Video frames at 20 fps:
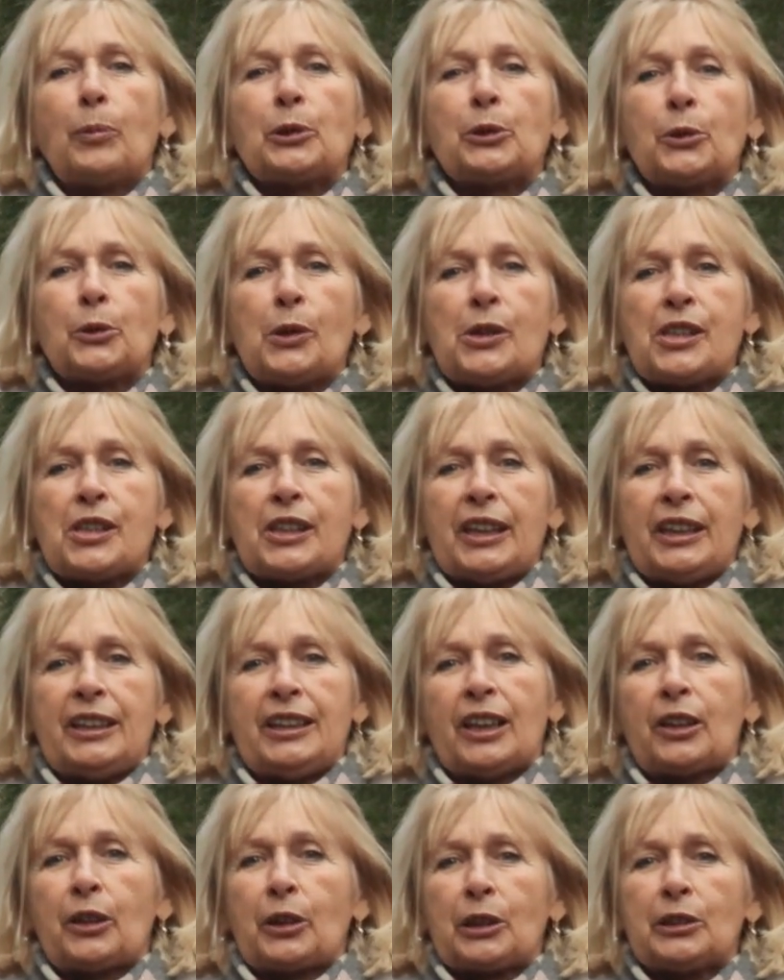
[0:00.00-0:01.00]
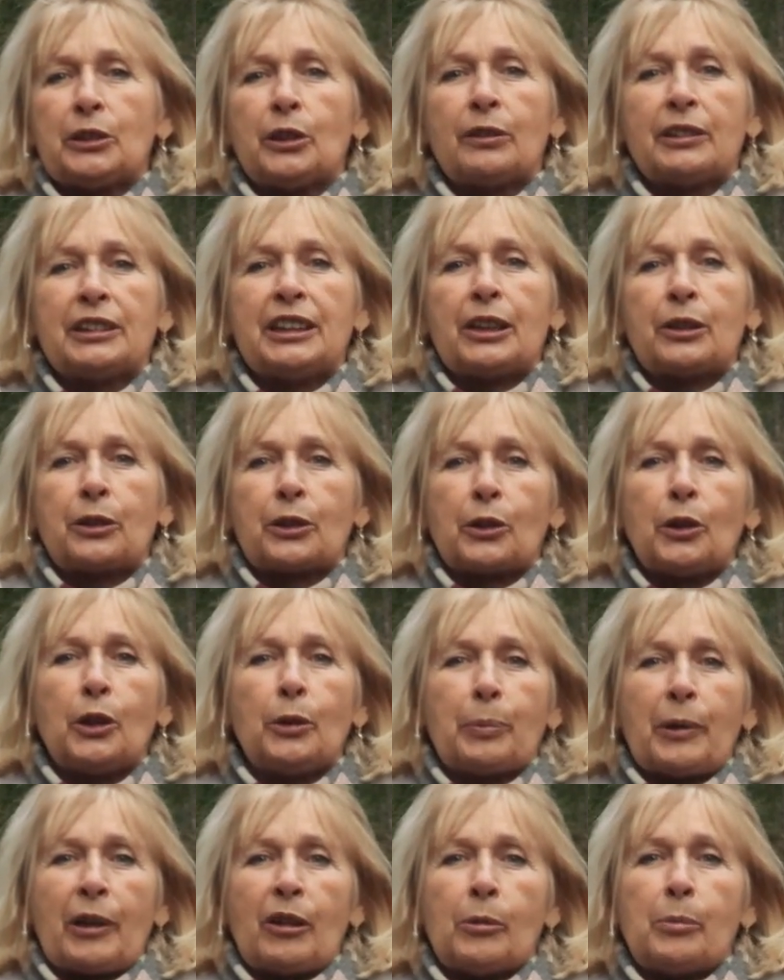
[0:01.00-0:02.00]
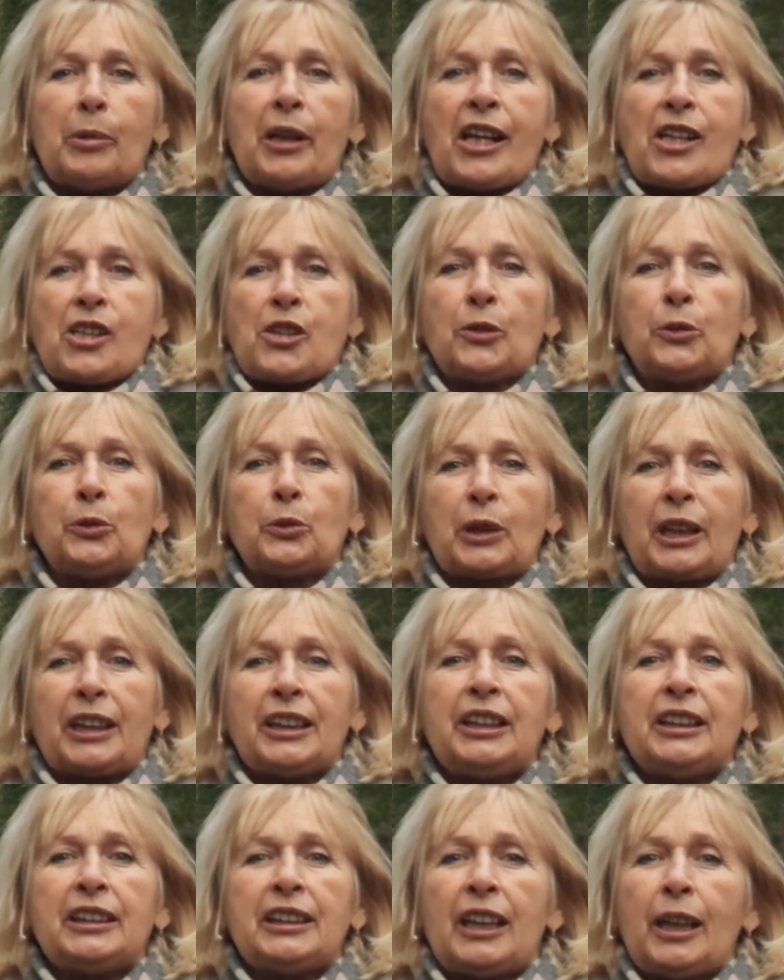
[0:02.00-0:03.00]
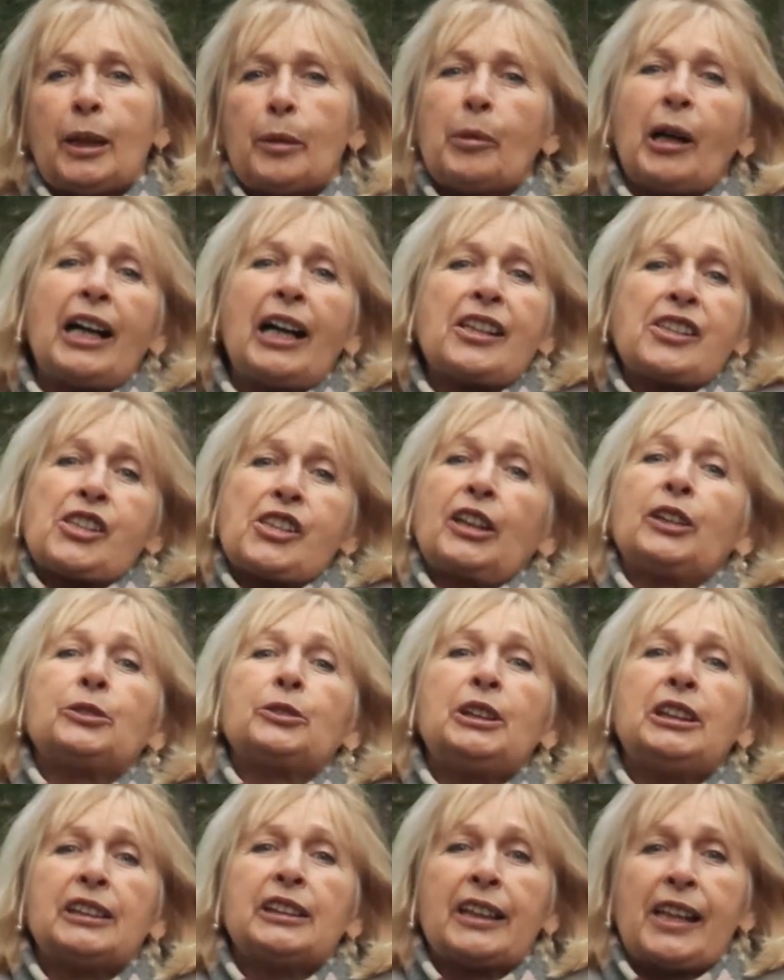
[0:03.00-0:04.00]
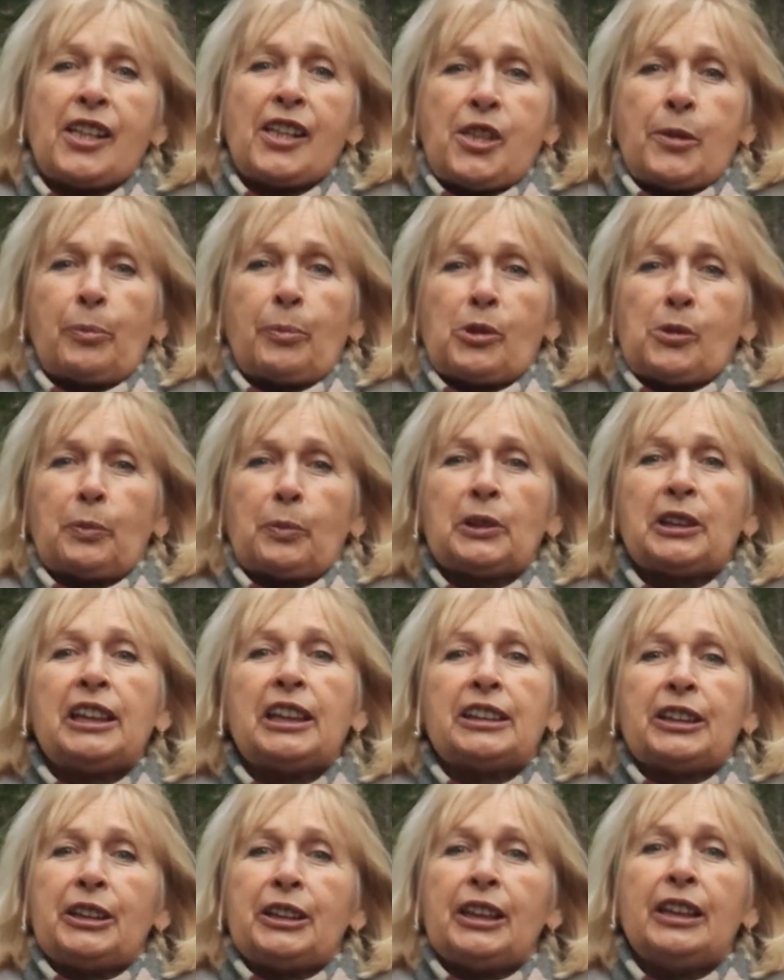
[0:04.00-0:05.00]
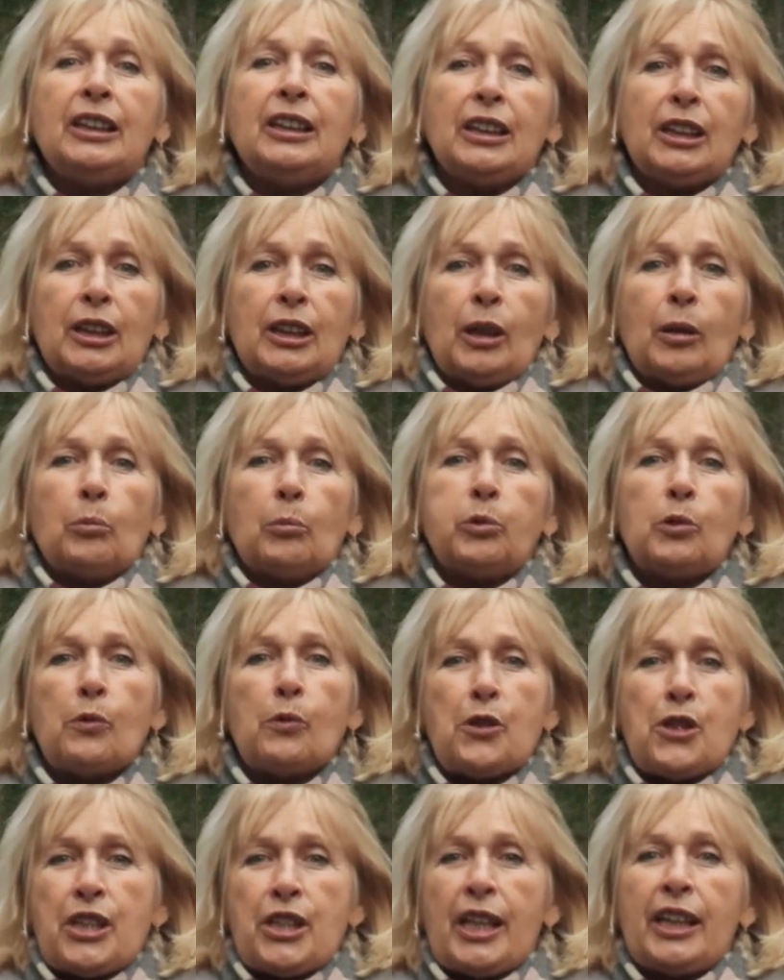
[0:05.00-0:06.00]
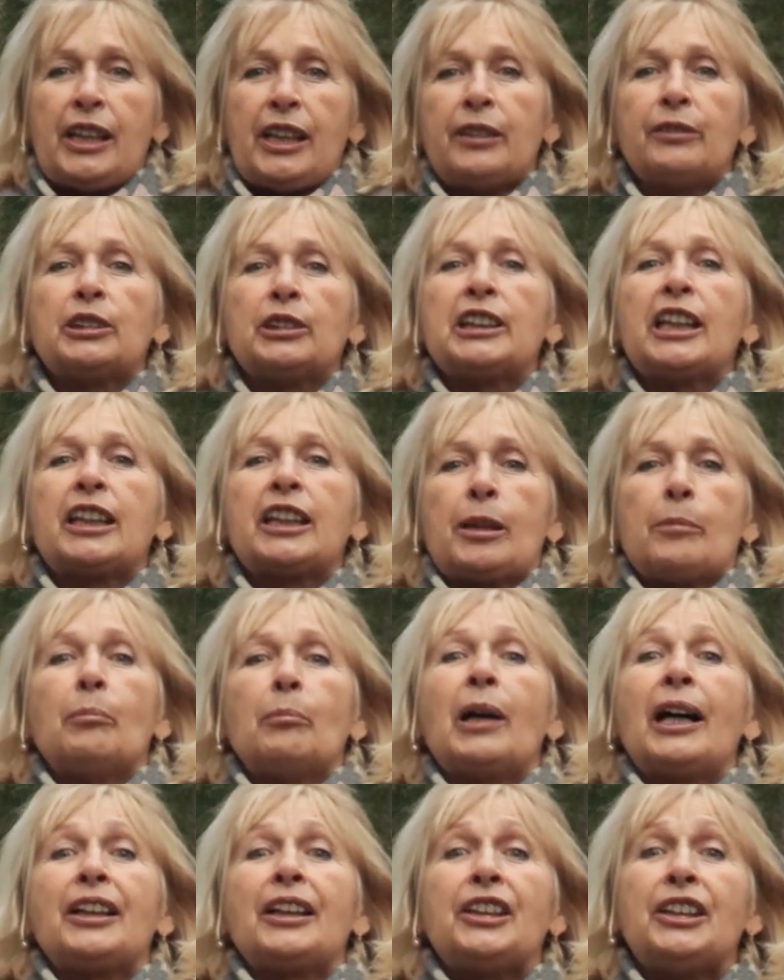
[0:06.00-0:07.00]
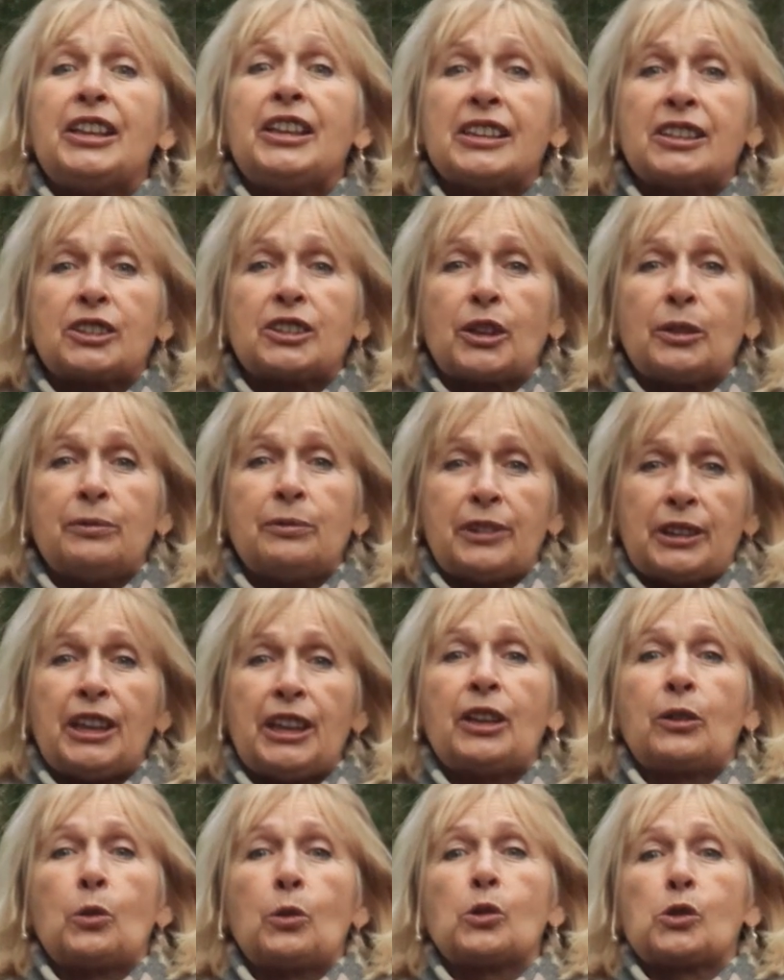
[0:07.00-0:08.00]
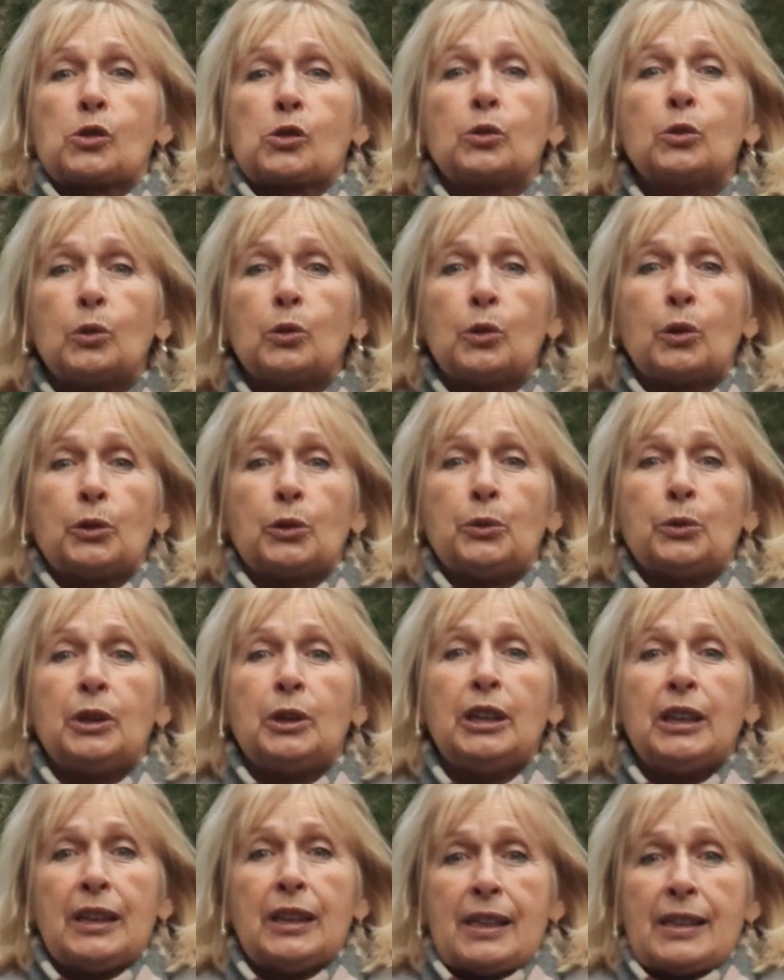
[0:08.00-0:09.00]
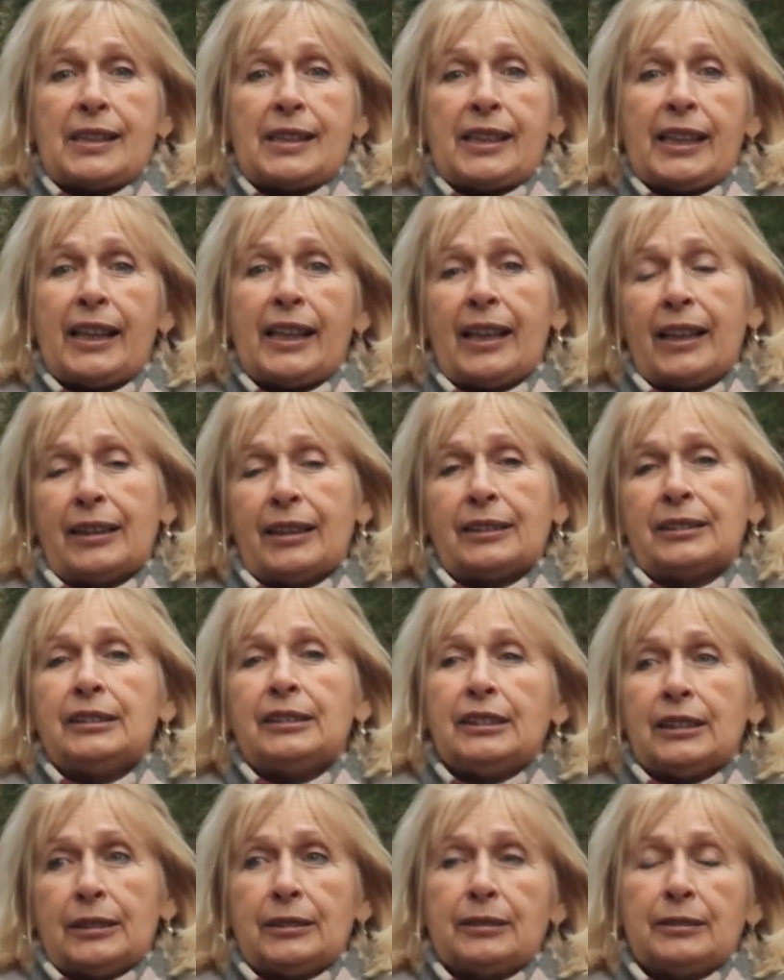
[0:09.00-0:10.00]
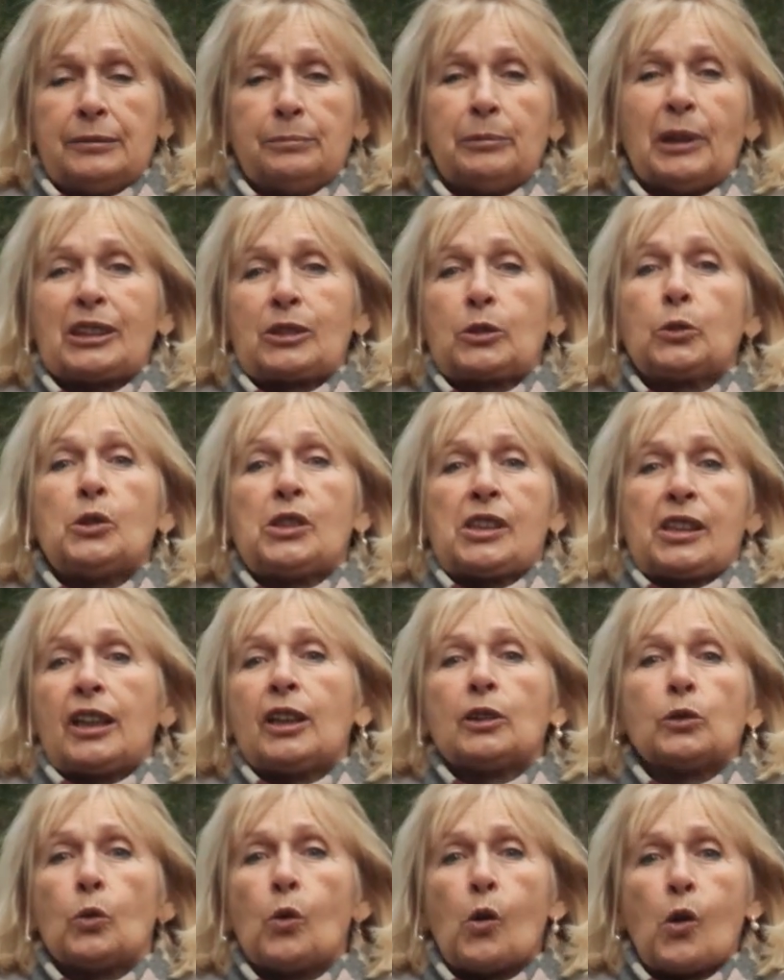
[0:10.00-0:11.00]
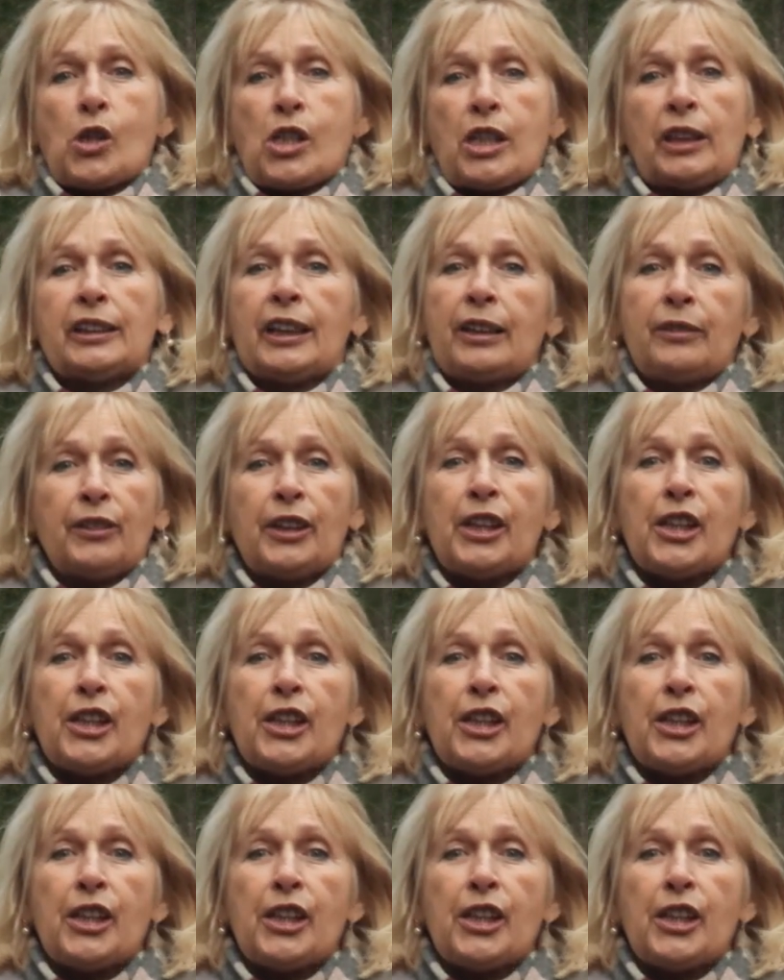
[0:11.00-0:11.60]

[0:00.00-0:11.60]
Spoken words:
Since Count Potocki was an uncrowned king of right bank Ukraine and the richest man in the Polish-Lithuanian Commonwealth, he was also the Grand Master of the Greater East.